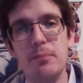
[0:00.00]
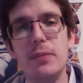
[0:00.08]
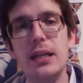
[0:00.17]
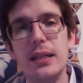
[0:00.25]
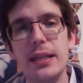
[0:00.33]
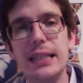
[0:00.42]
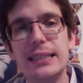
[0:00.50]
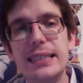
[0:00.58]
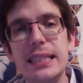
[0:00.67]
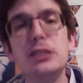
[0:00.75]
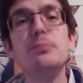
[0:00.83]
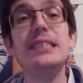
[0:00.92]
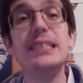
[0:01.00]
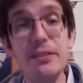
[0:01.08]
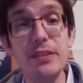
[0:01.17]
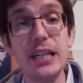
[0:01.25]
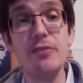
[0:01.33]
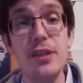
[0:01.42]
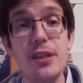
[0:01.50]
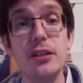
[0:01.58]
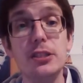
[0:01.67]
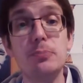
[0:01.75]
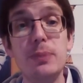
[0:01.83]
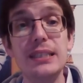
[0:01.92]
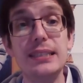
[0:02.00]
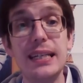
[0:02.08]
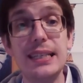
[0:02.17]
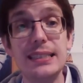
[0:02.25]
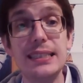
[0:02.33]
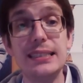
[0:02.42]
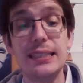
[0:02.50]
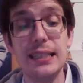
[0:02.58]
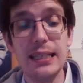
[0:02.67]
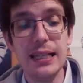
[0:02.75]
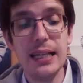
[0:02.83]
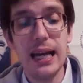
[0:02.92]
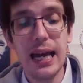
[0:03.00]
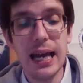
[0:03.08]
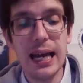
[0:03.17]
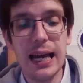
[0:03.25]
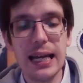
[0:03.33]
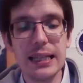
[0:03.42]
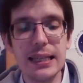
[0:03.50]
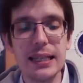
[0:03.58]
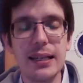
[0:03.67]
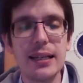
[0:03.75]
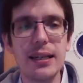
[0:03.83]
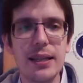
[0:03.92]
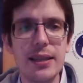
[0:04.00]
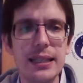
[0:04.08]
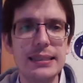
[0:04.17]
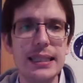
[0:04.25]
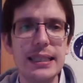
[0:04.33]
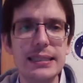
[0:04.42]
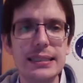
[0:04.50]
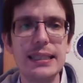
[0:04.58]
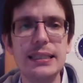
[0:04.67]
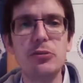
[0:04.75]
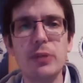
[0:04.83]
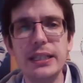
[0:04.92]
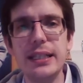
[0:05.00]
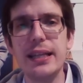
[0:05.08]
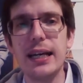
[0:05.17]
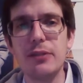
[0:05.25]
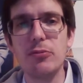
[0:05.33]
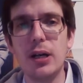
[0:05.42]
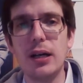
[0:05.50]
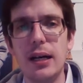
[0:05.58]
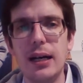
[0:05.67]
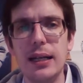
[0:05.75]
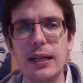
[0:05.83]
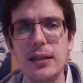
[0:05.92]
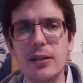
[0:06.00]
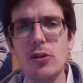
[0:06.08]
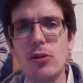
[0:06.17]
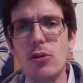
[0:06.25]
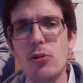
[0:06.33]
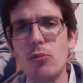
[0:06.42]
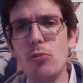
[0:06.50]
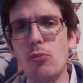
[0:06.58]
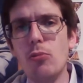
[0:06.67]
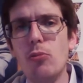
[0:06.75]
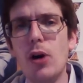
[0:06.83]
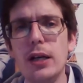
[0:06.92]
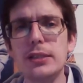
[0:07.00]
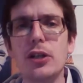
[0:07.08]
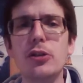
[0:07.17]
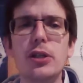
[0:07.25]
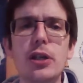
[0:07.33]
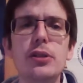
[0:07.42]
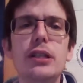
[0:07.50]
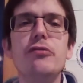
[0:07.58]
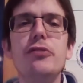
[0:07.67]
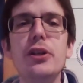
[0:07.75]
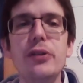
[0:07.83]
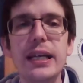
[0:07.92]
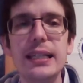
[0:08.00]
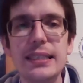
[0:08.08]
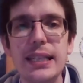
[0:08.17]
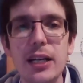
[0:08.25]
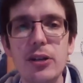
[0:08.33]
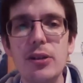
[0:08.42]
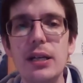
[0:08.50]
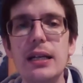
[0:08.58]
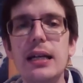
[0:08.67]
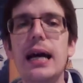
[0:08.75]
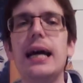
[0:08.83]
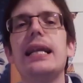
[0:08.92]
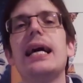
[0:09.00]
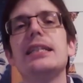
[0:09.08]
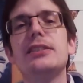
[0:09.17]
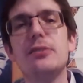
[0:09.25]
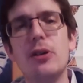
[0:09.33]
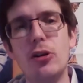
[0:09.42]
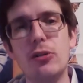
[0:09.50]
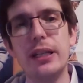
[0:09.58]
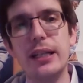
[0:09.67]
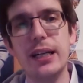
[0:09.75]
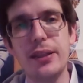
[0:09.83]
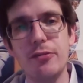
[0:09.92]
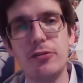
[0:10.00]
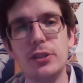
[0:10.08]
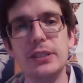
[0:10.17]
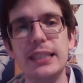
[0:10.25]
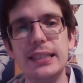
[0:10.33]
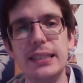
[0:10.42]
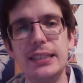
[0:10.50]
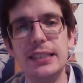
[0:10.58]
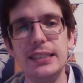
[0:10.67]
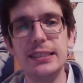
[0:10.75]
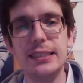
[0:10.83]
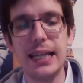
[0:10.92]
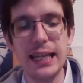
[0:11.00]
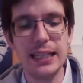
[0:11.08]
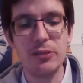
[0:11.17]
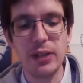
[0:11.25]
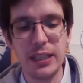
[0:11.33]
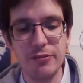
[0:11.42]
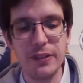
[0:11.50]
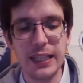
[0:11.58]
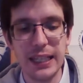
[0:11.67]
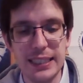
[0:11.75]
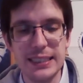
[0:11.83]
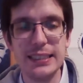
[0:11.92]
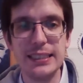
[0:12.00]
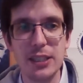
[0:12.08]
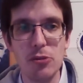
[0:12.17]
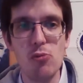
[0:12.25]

that deals specifically with those space assets. And this is a treaty that was concluded a few years ago and has already got the first signatures and ratifications. So